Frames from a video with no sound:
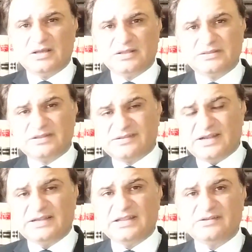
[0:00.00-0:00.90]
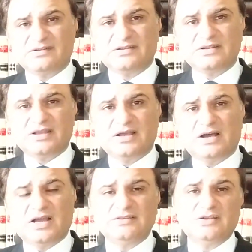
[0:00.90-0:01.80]
the sentence
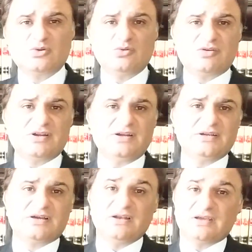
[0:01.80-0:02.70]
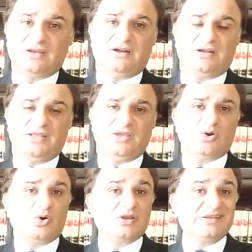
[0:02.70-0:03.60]
either could run concurrently
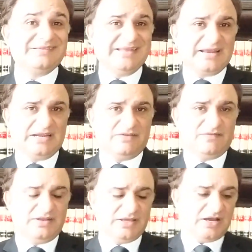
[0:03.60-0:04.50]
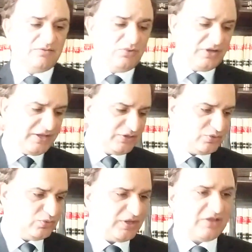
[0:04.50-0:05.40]
or consecutively. I would like
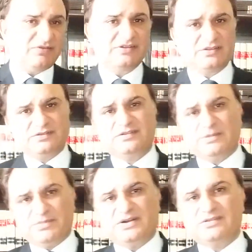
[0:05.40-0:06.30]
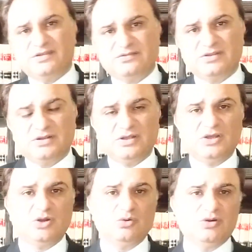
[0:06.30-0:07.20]
to have a separate session
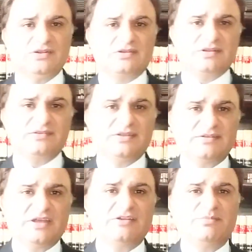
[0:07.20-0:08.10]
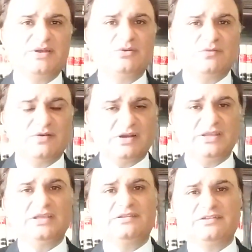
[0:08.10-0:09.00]
to discuss this aspect of our
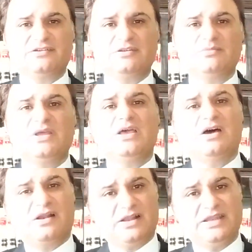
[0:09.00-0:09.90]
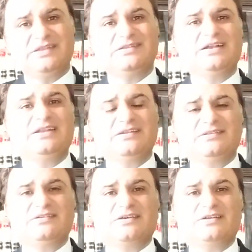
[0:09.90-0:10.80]
legal system, running
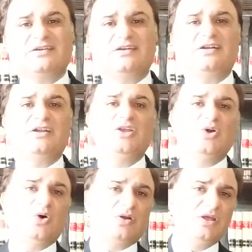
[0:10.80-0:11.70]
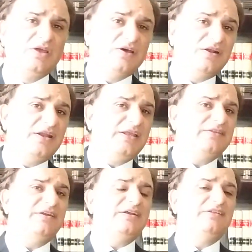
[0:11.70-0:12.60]
sentences concurrently or running
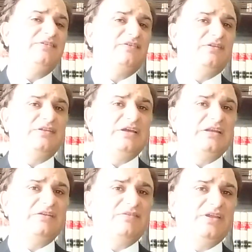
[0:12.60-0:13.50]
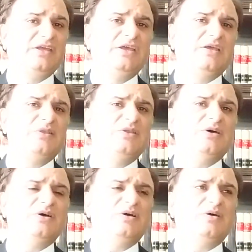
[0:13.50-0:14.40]
sentences consecutively.
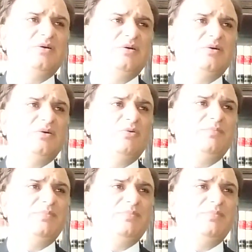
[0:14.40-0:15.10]
The